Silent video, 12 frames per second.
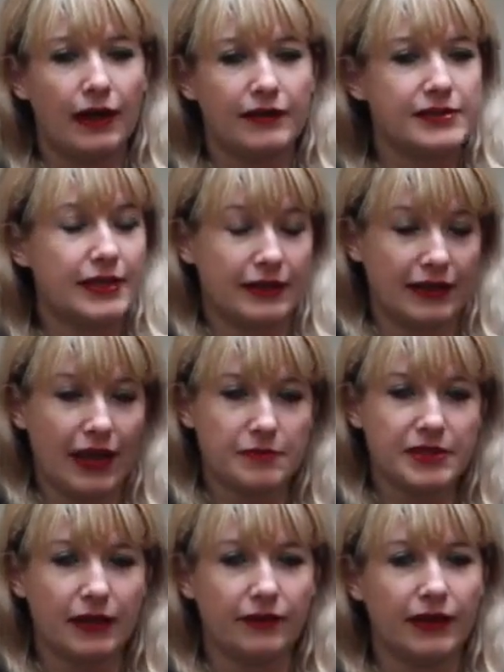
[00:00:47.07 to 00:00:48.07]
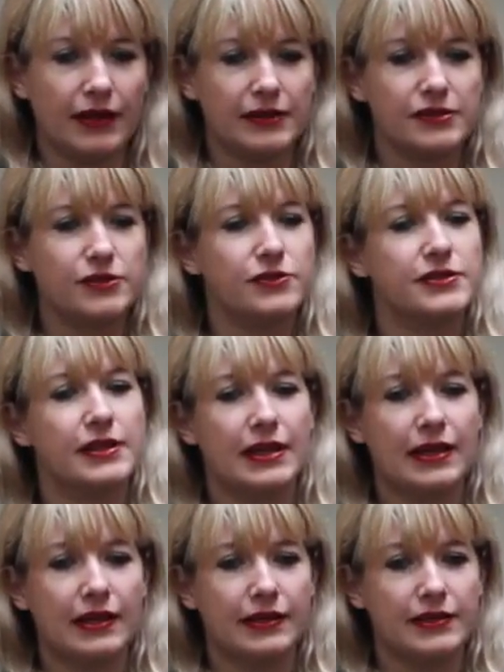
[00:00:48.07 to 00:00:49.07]
It's set in Cape Town, and Zoo
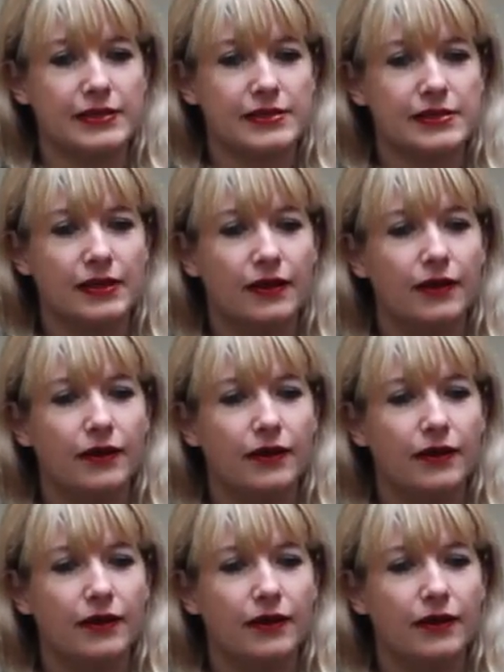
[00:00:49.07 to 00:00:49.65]
City is